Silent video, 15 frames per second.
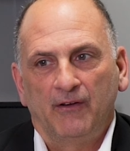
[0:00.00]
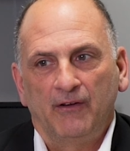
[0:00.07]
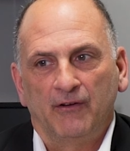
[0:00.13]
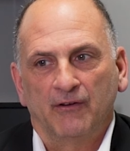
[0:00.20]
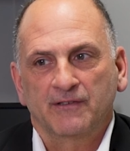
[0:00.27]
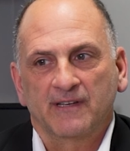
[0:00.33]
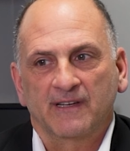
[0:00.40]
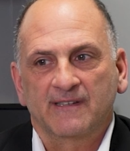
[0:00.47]

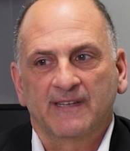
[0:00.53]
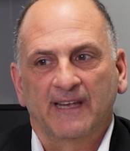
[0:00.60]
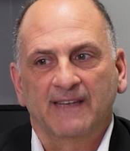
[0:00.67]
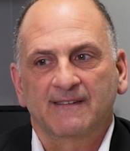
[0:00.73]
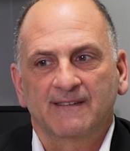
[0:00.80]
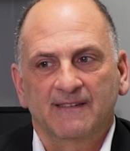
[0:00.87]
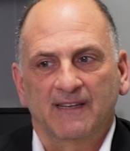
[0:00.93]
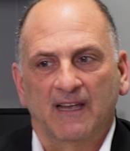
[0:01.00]
your
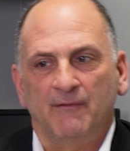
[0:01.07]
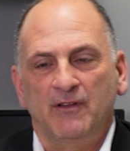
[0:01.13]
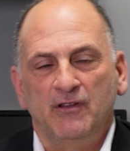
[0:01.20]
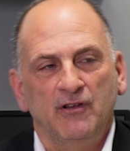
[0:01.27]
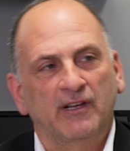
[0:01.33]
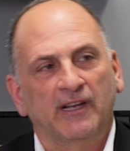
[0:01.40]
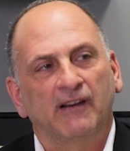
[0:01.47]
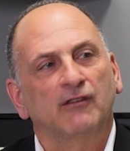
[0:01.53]
success i mean
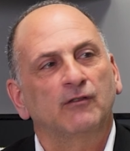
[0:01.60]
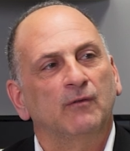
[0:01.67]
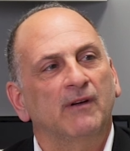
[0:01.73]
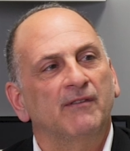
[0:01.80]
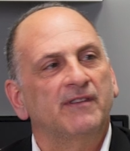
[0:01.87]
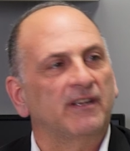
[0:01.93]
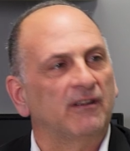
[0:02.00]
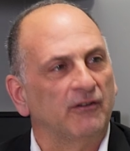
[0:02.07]
you cannot do
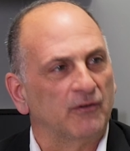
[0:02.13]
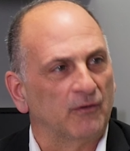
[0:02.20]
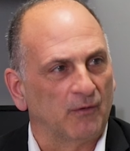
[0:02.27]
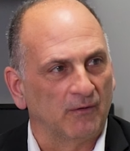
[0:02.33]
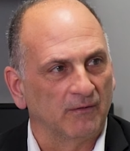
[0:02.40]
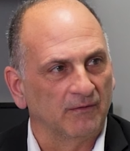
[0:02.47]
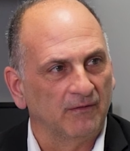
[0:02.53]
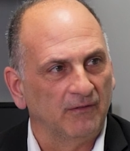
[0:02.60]
everything on your
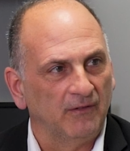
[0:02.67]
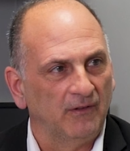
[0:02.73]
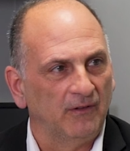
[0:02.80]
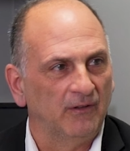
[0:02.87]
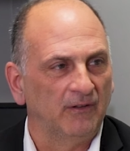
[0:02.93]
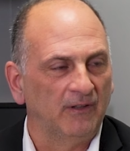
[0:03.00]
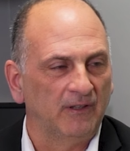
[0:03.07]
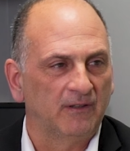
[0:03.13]
own
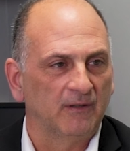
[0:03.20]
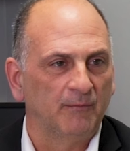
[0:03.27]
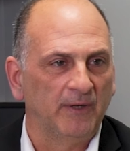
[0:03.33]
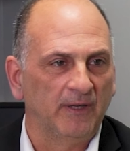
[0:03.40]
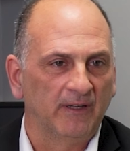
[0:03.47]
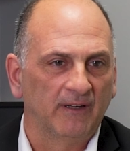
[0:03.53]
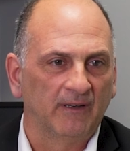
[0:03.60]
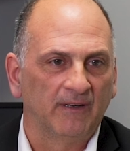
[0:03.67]
you need to
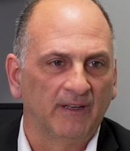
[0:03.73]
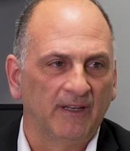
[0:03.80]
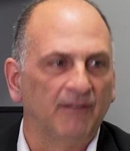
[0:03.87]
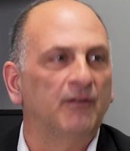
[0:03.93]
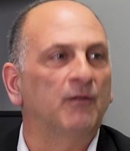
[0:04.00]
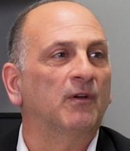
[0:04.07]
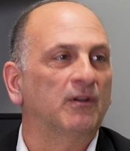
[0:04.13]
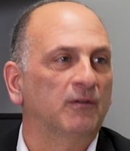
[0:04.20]
be uh,
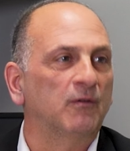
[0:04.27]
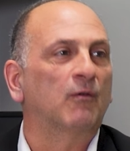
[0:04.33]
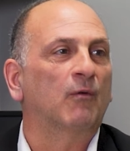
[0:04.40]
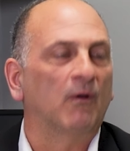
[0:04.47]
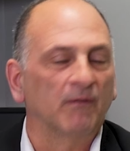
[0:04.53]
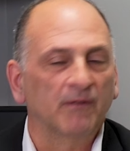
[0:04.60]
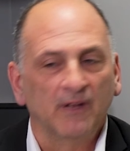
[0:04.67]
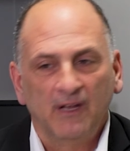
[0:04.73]
if you want to do
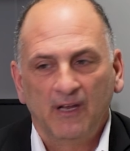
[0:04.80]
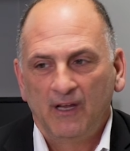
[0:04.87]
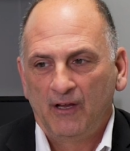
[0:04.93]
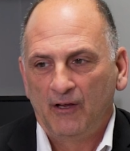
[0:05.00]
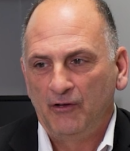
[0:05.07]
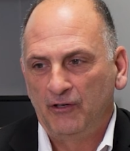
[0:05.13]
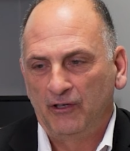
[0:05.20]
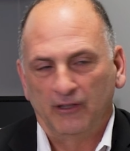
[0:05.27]
growth
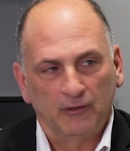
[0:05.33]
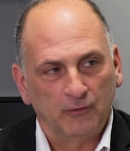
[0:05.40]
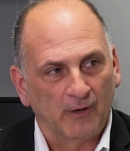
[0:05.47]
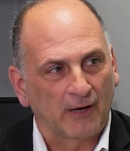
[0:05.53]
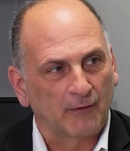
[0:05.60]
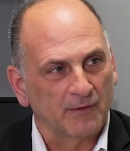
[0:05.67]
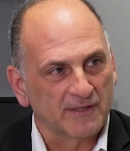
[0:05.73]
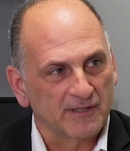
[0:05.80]
you're going to do
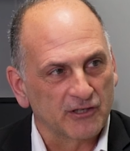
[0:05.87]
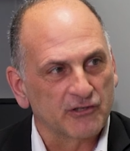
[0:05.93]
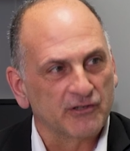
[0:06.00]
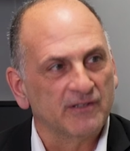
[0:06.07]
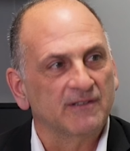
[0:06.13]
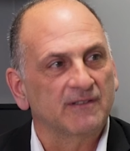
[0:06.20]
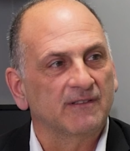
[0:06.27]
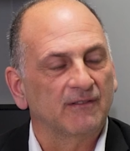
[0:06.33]

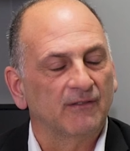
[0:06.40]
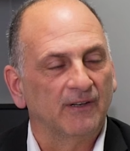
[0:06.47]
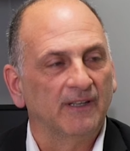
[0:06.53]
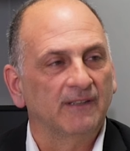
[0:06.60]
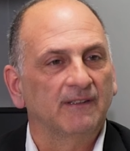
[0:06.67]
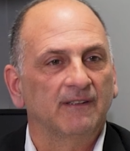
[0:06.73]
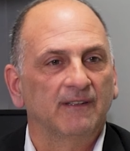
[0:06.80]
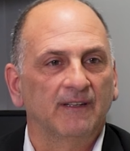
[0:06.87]
acquisitions
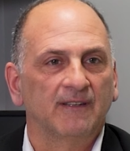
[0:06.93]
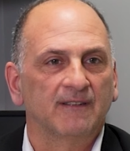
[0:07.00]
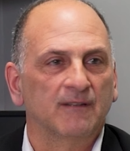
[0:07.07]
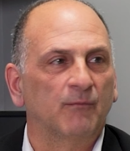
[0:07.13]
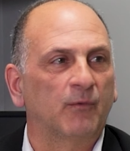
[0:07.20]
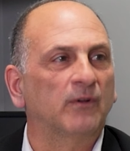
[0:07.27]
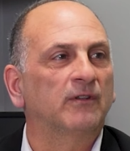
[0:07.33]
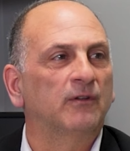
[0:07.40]
right and it's
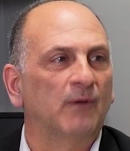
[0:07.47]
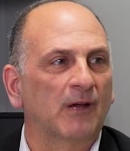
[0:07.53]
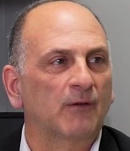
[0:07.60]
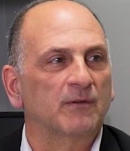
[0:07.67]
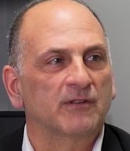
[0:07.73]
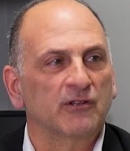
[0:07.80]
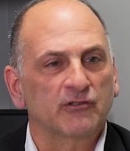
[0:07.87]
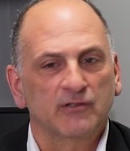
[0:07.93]
important to do
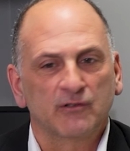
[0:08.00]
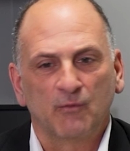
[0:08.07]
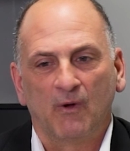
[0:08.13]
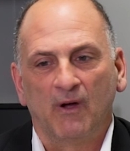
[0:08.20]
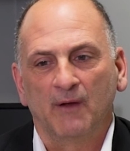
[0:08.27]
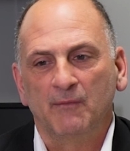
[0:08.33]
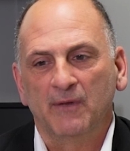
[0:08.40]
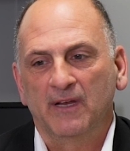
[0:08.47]
acquisitions
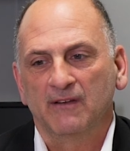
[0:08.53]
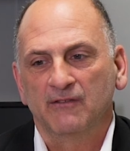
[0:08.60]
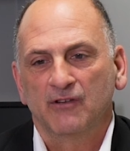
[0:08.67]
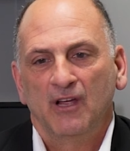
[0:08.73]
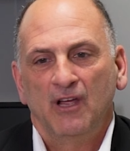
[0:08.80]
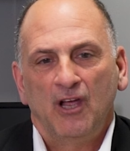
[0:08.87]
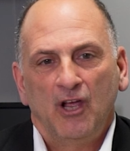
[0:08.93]
why because